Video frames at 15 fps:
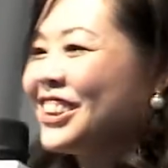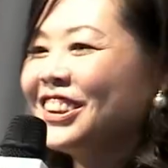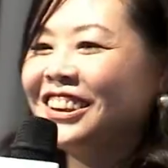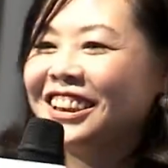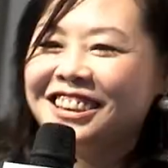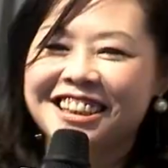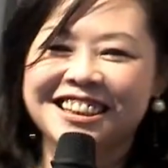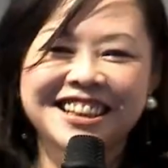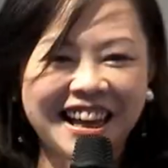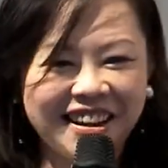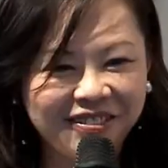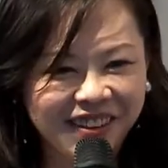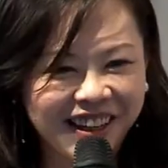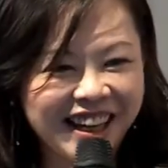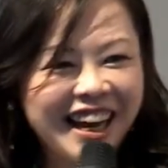so this is
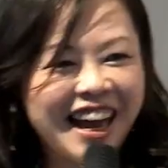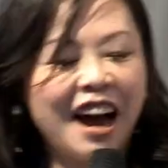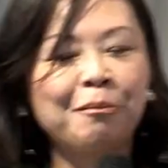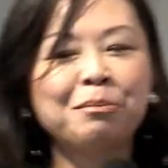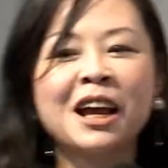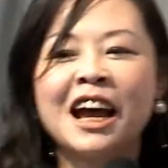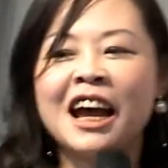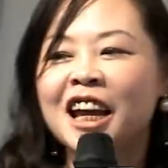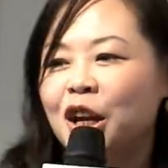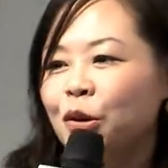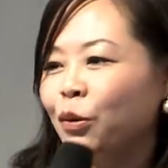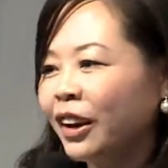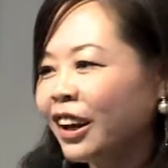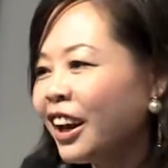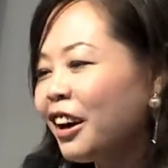Savi. He
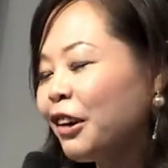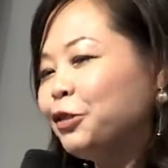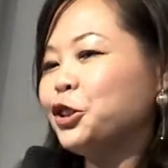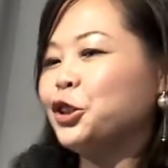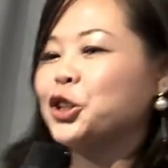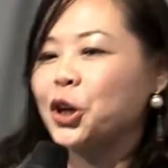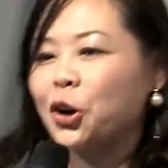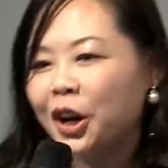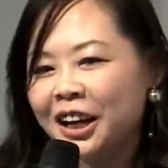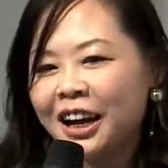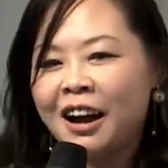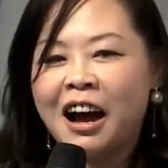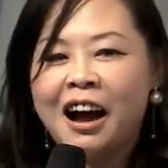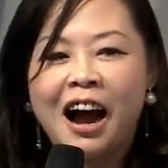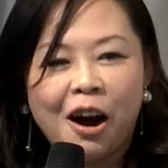would love to join.
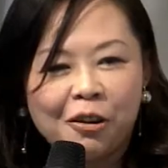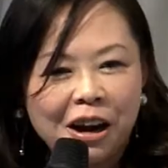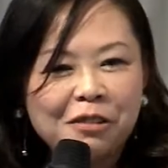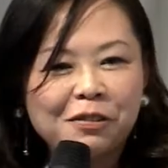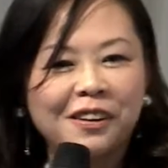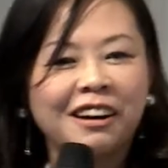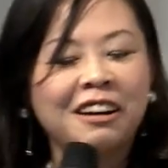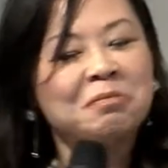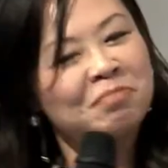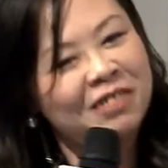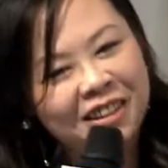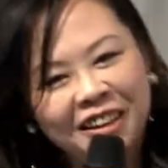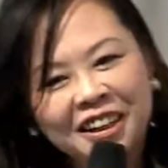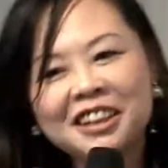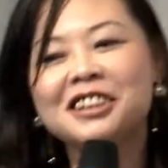However,
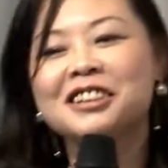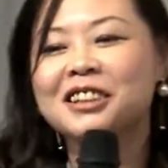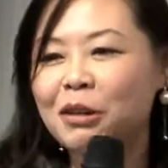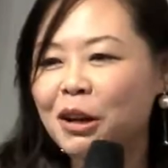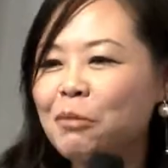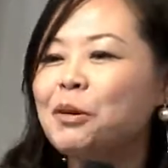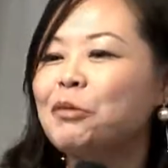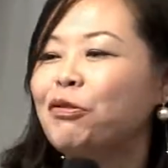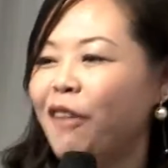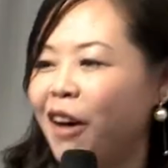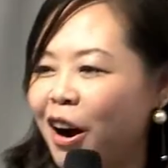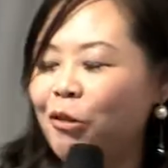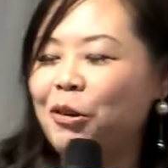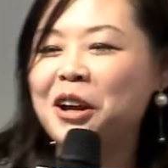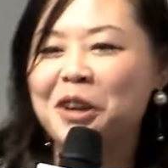he is a little bit
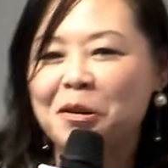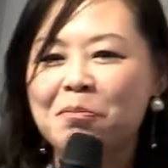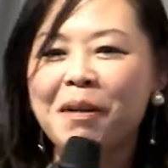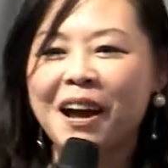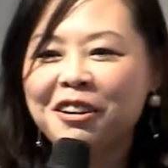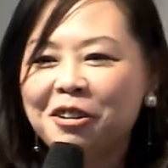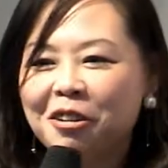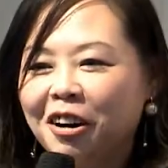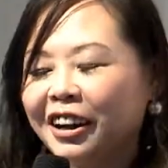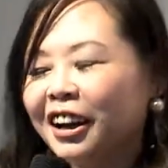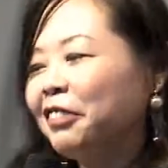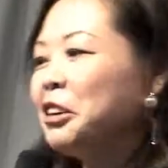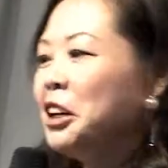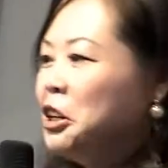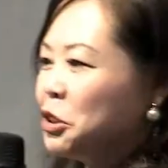far away in Bangkok,
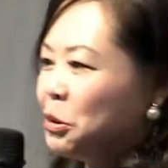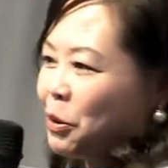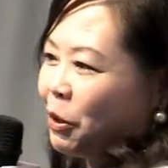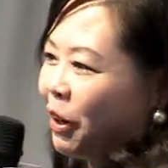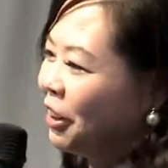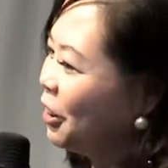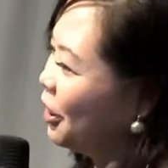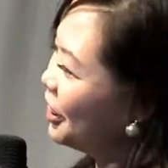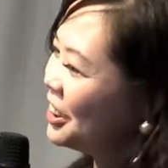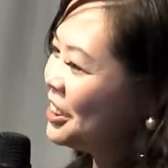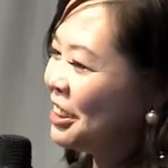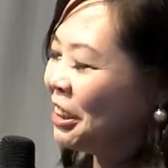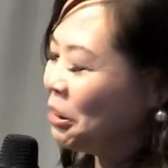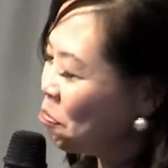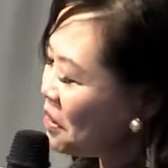and to be quite
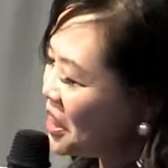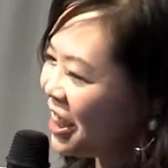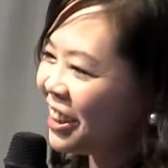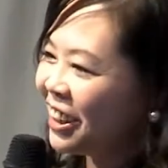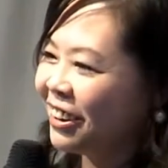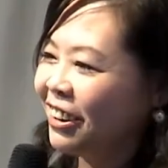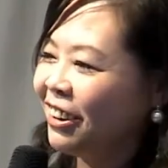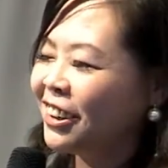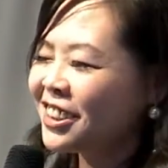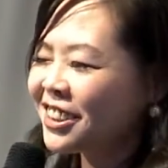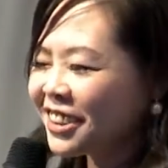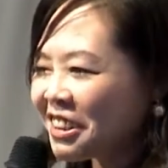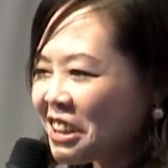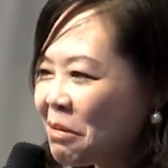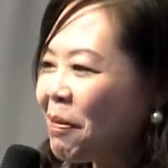honest, being in
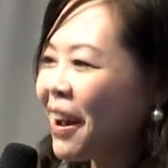sunny